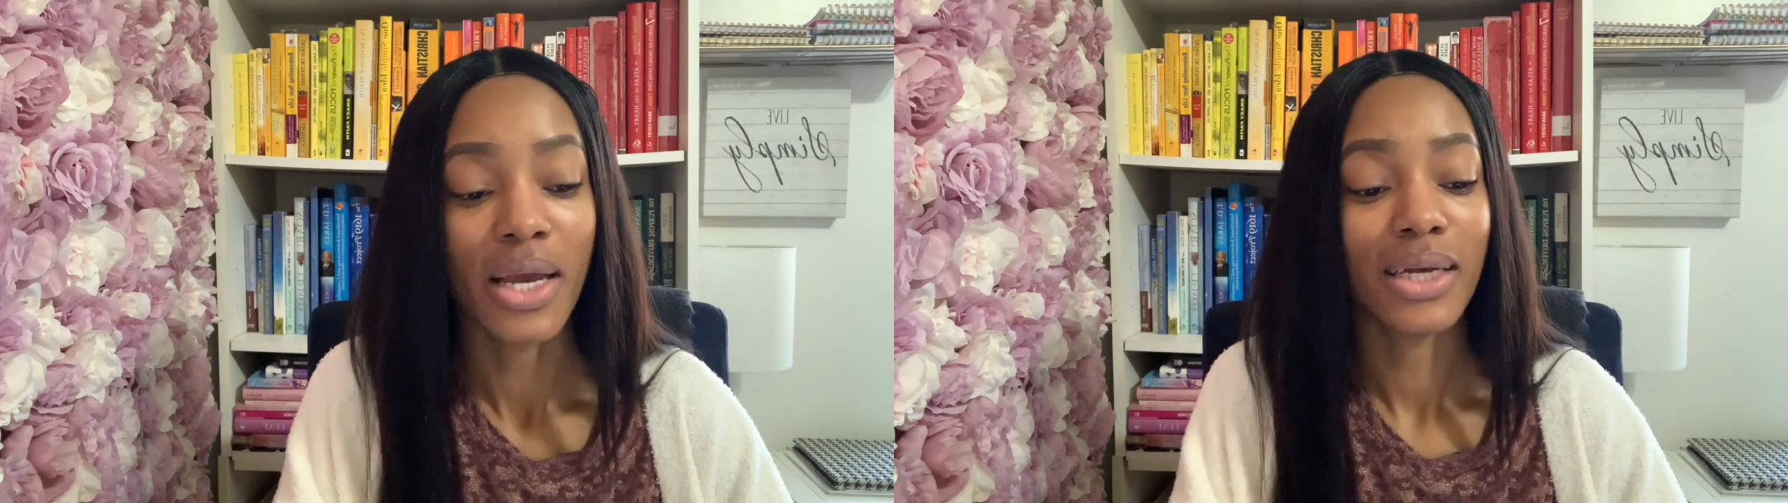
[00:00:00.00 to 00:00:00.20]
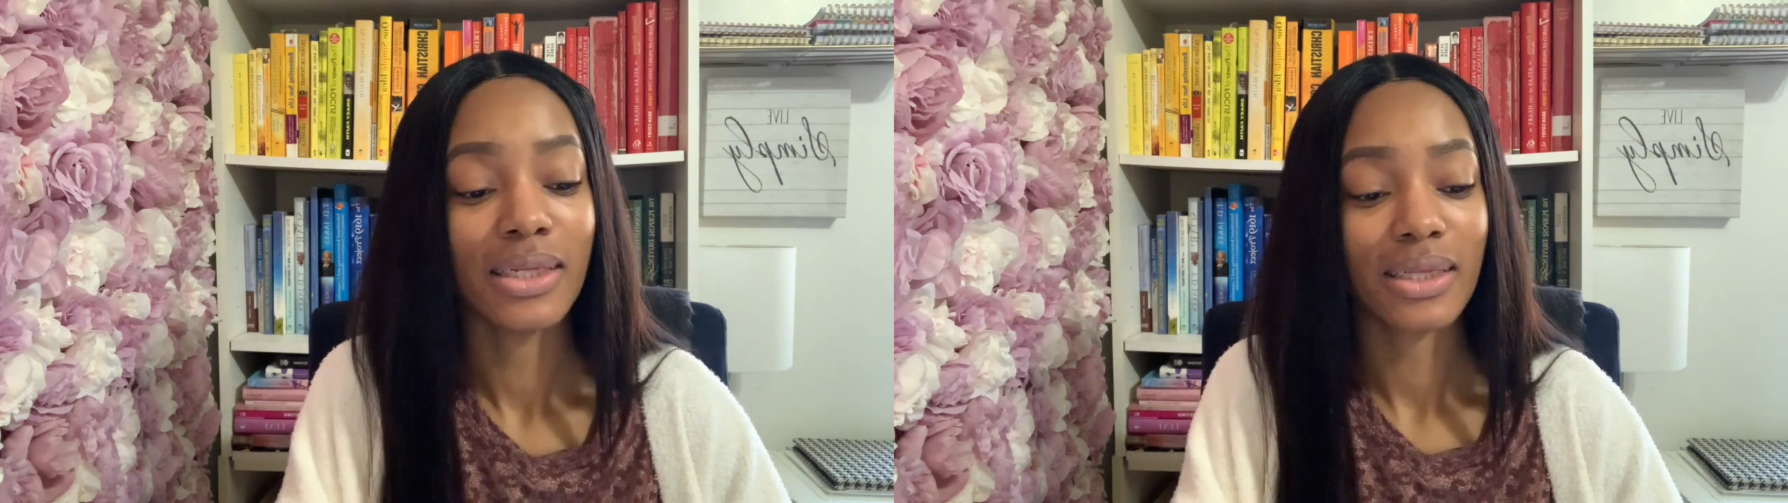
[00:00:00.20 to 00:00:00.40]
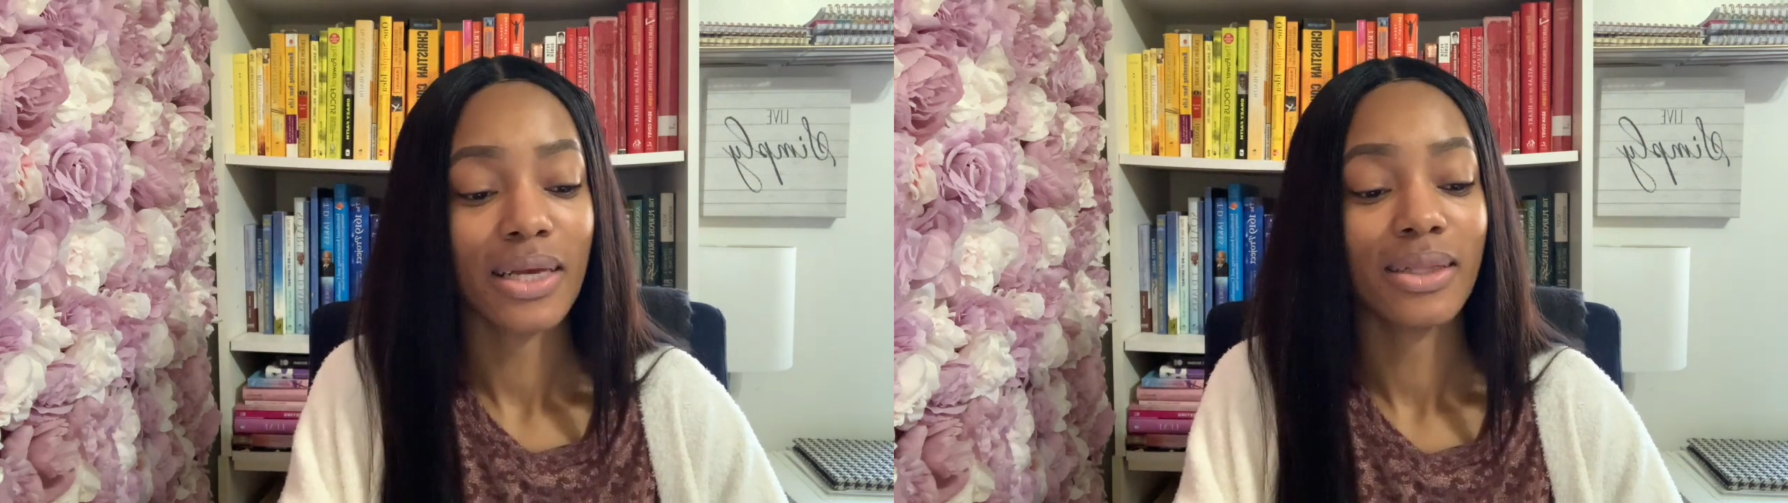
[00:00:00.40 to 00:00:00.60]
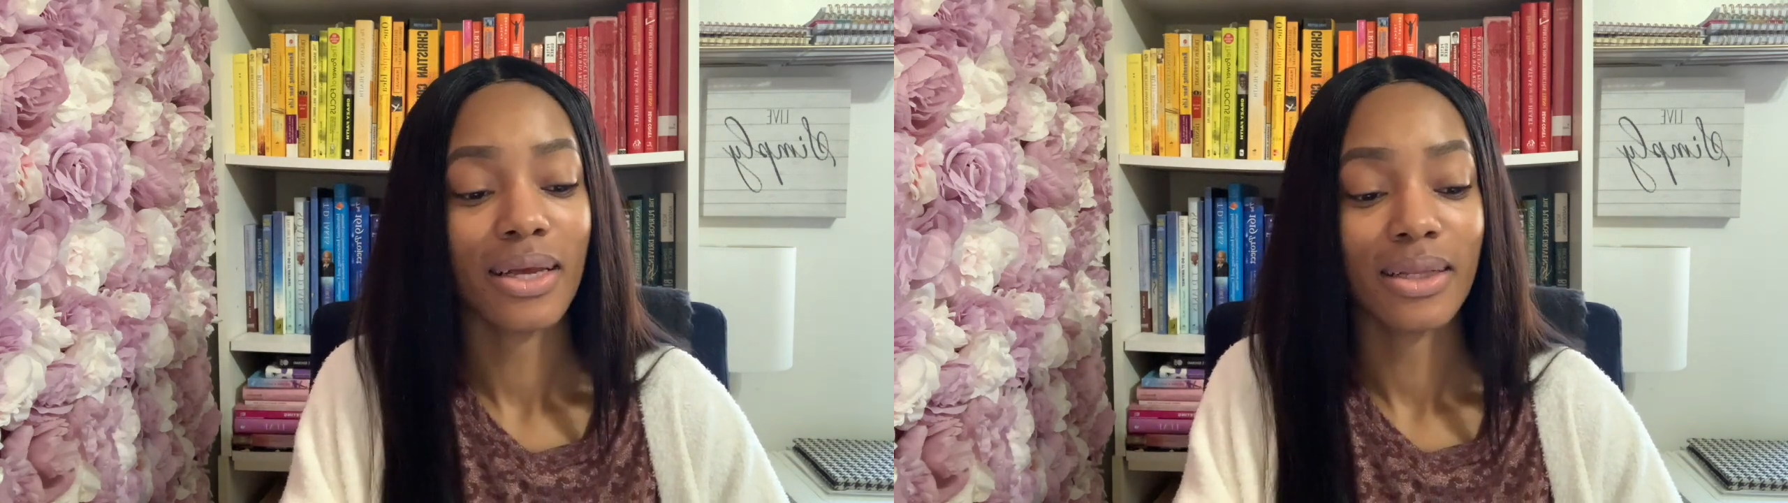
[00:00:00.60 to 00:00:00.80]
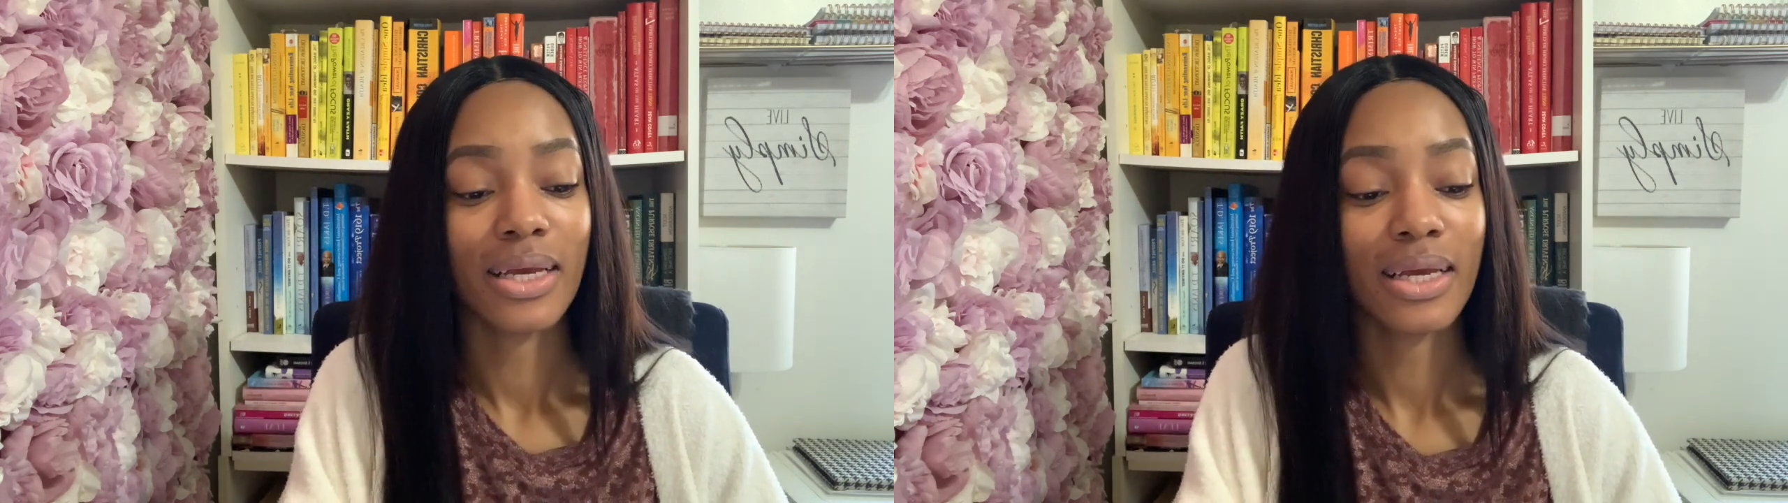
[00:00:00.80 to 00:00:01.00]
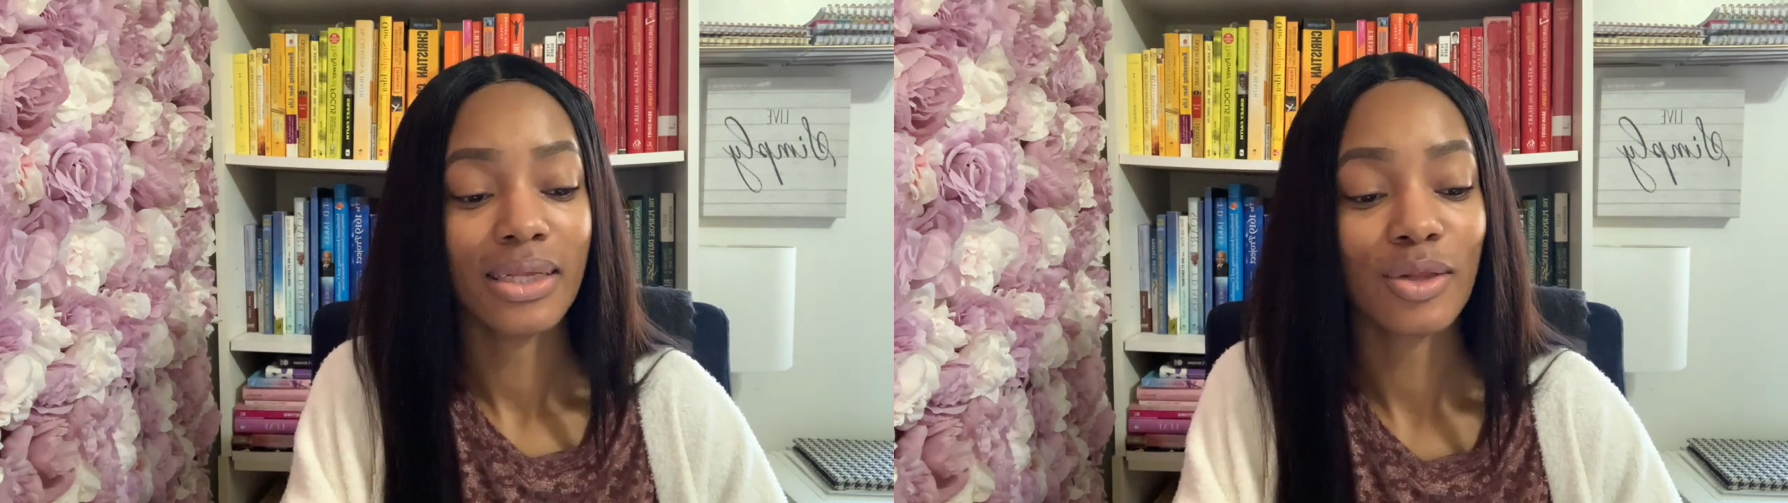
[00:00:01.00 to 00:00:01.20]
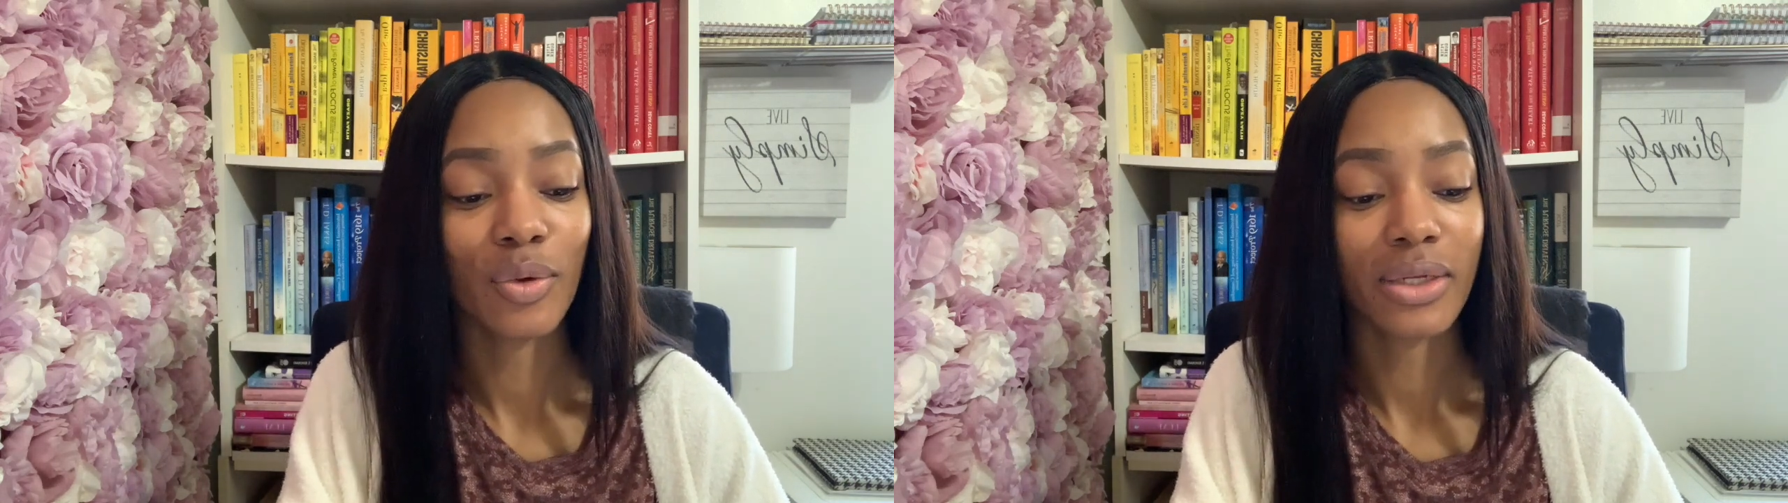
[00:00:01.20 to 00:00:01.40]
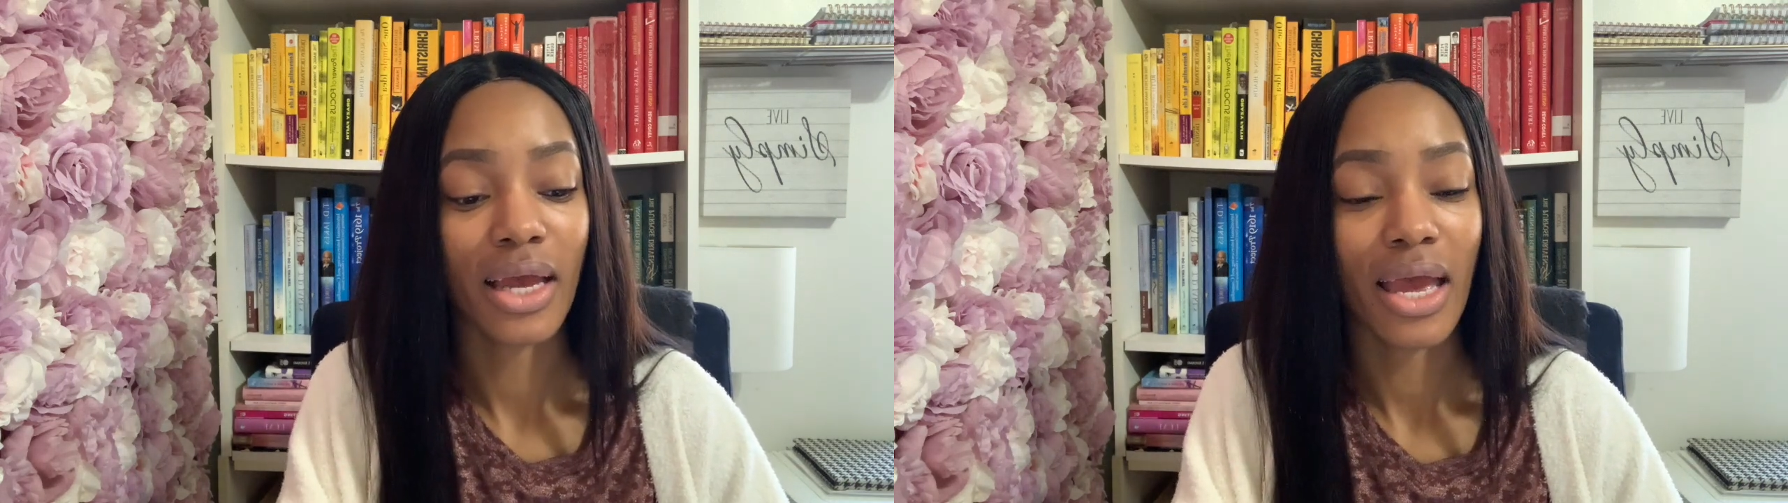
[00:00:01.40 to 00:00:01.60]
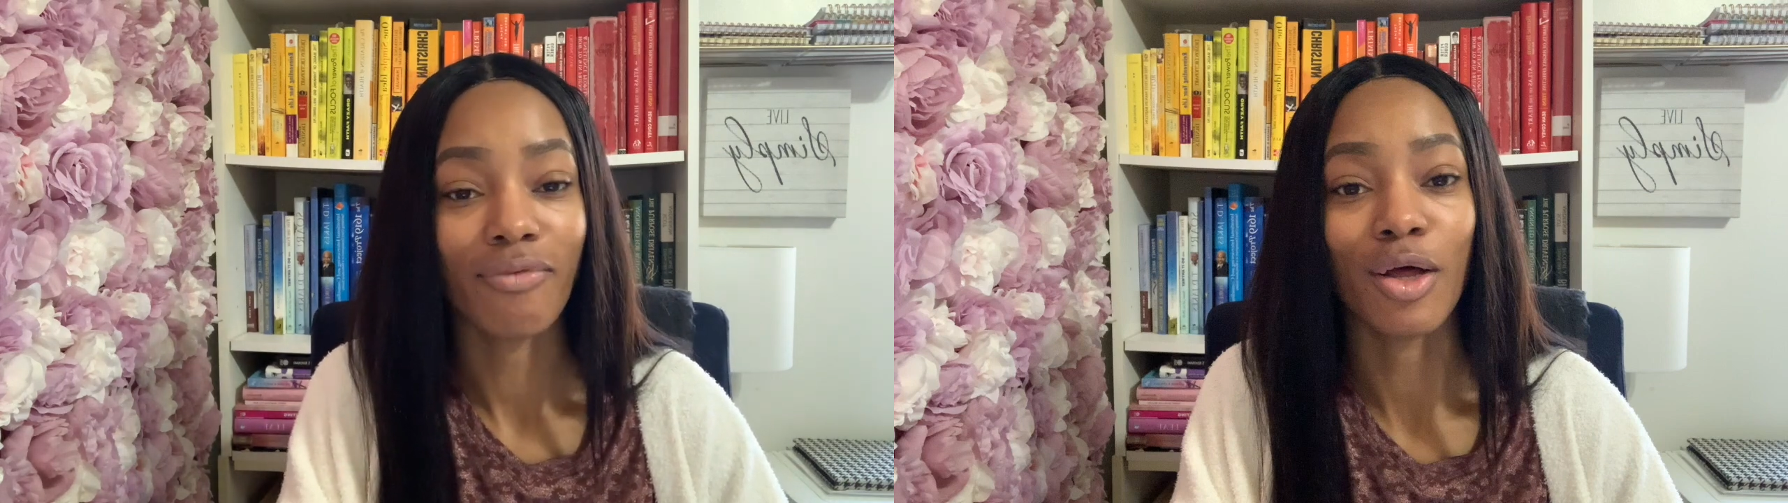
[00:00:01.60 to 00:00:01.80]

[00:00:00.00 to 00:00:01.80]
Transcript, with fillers: he said that he's going to have